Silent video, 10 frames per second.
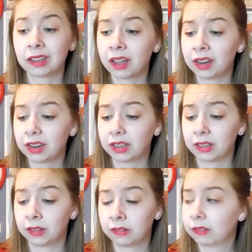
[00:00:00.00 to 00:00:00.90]
I got it
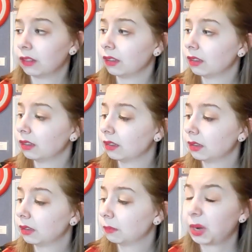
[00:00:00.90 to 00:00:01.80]
because
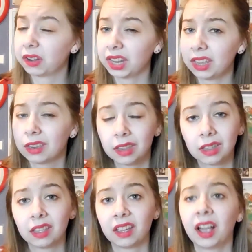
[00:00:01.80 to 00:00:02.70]
parody,
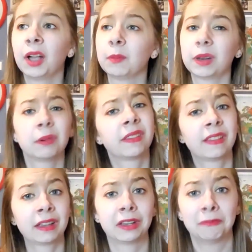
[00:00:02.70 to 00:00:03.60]
um, but it
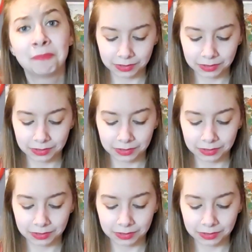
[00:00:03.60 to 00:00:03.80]
wasn't that good.